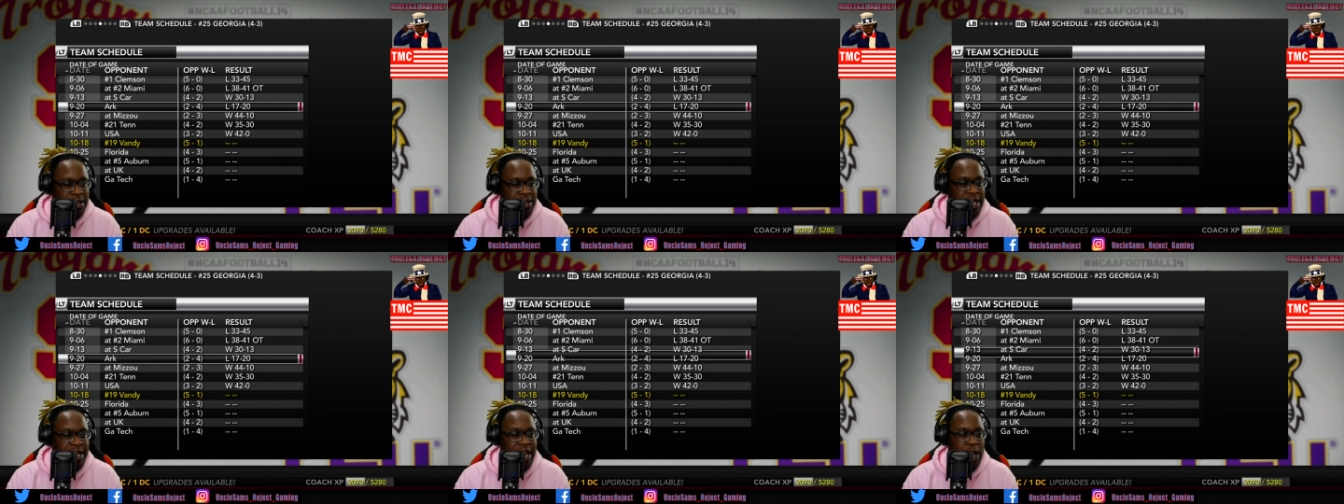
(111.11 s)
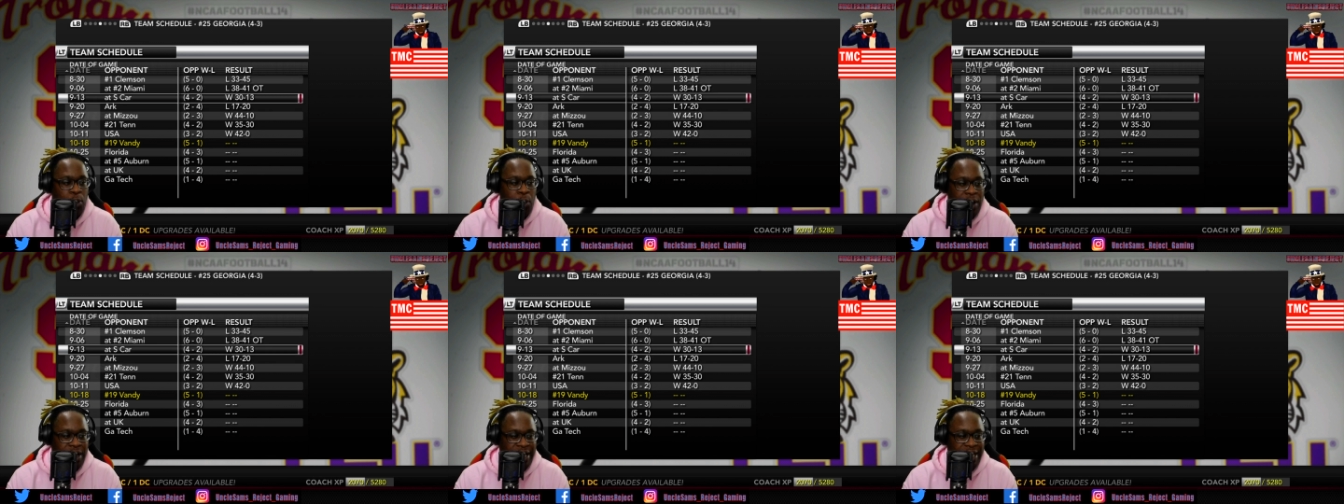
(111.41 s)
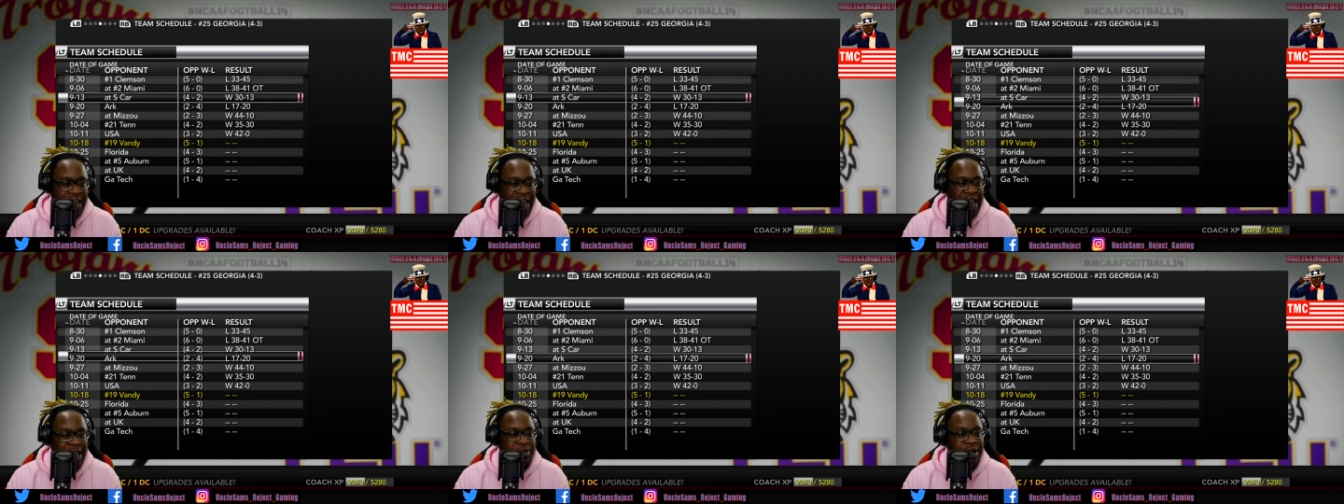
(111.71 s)
Then they won
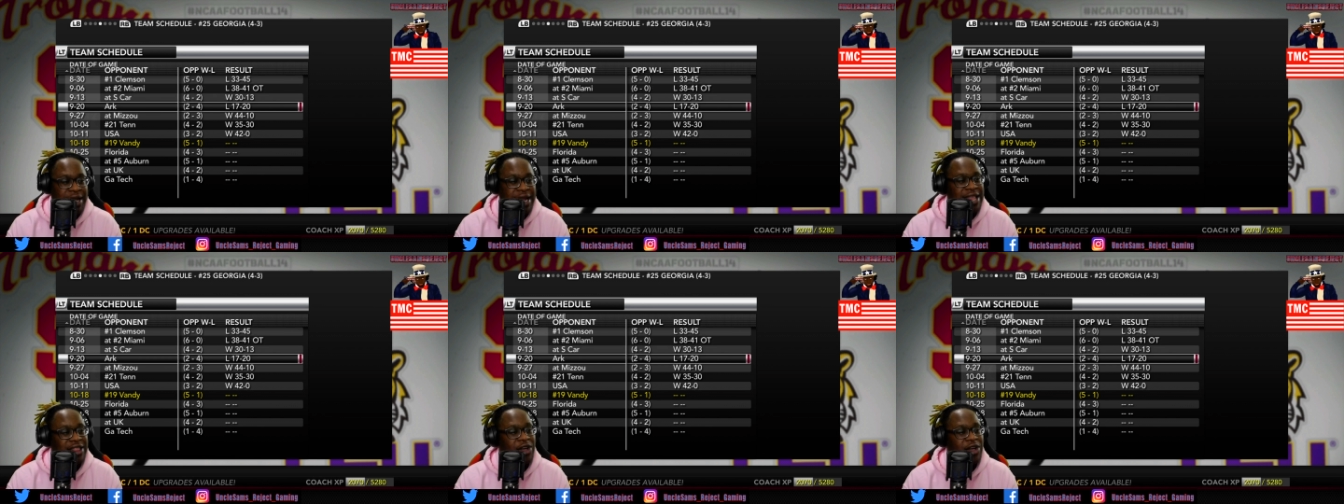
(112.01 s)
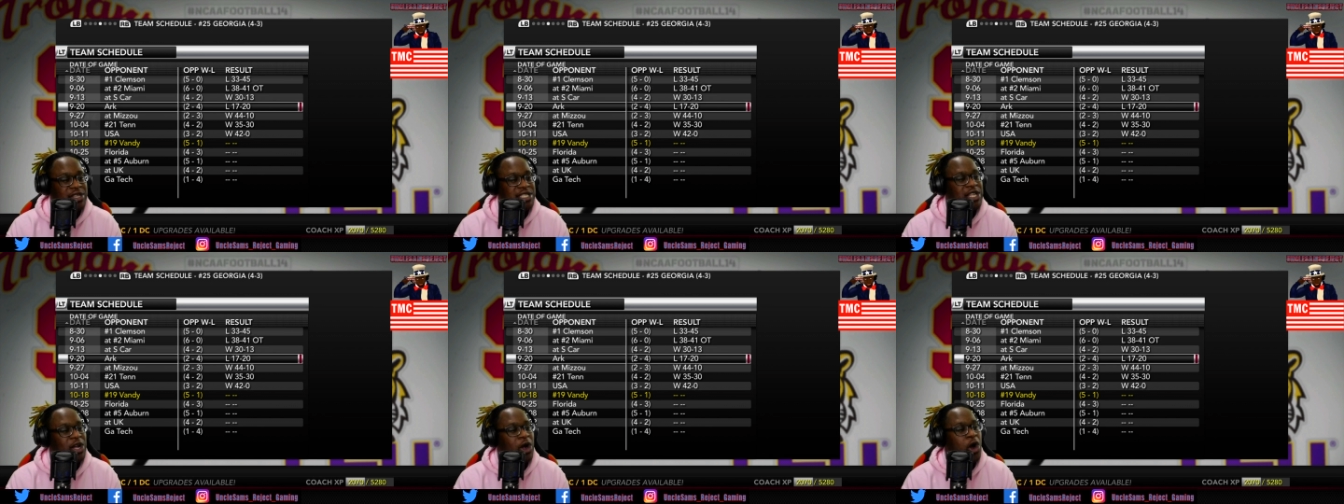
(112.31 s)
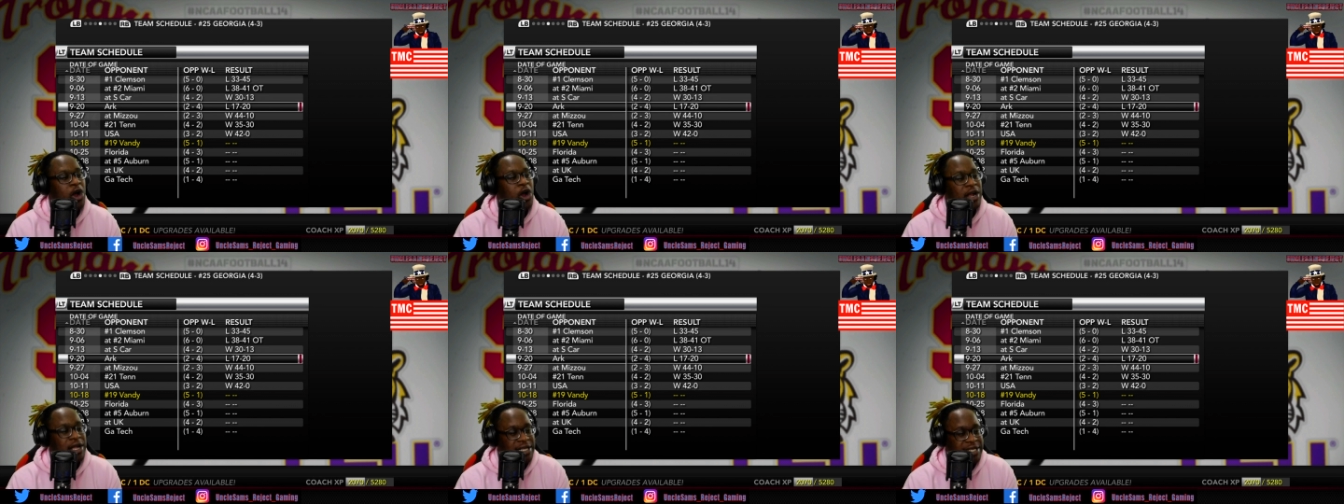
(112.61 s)
the game. Then they lost to
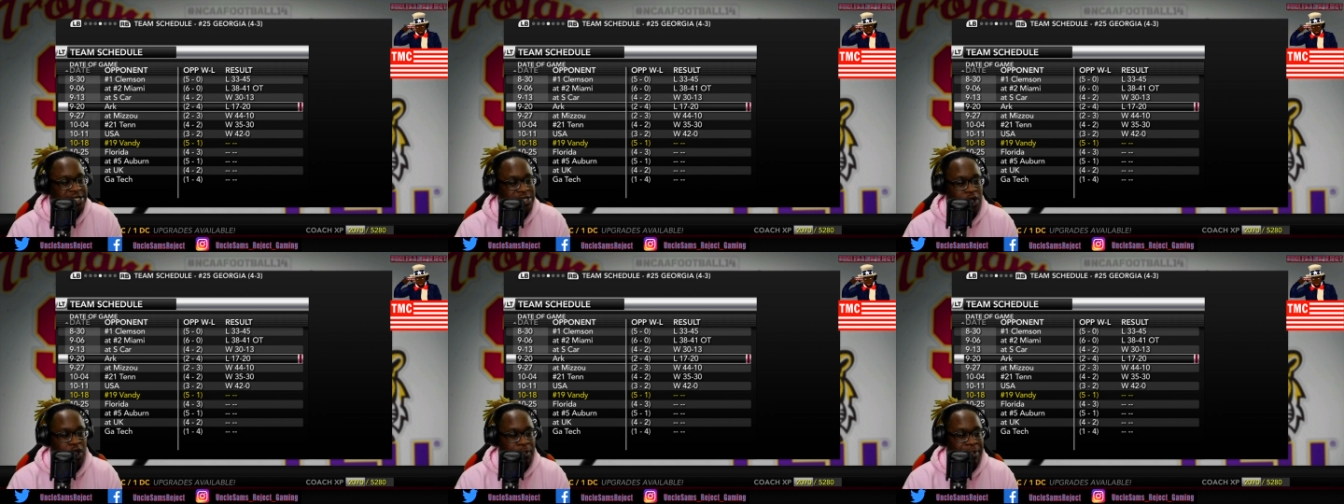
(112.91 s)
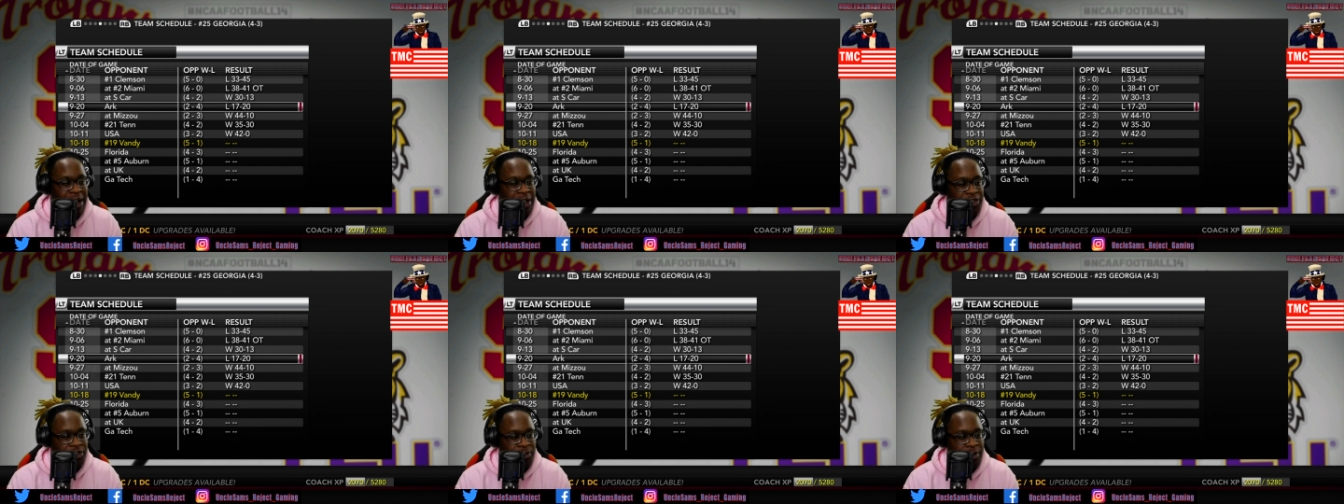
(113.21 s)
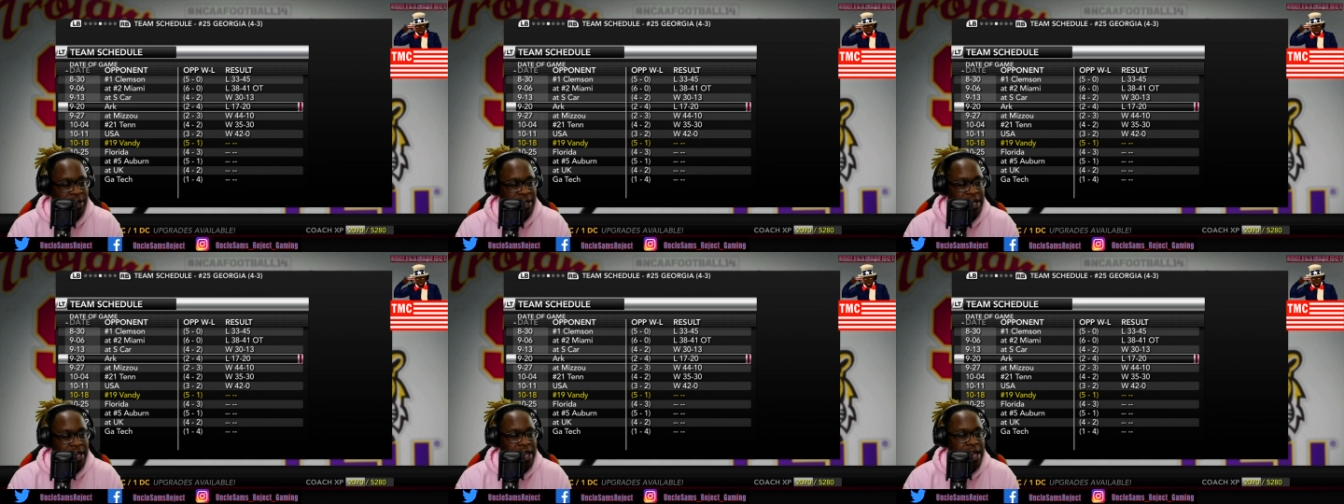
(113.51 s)
Arkansas by
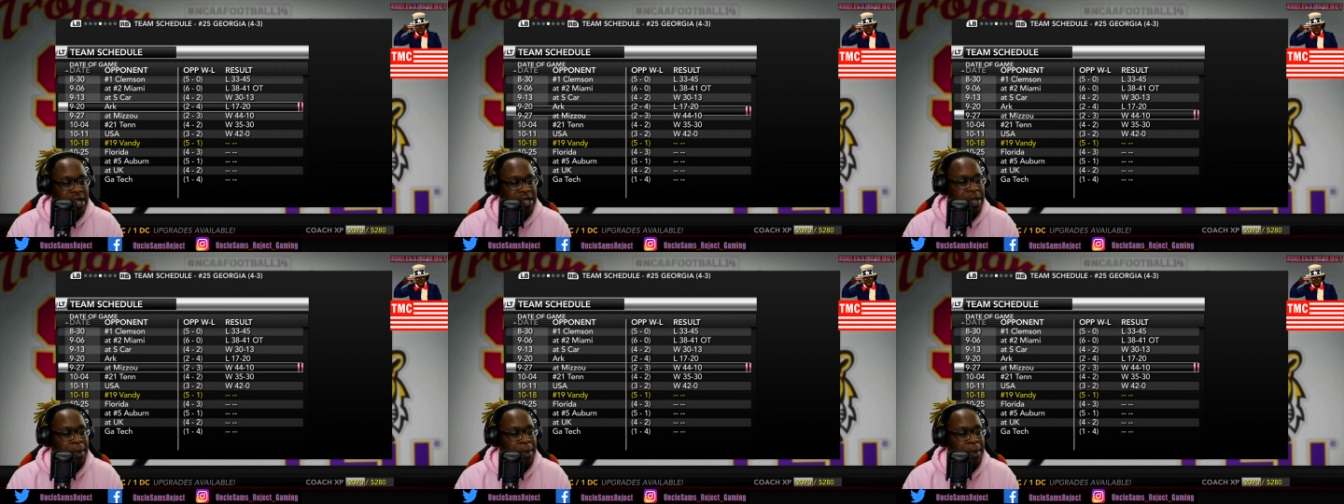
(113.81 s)
three.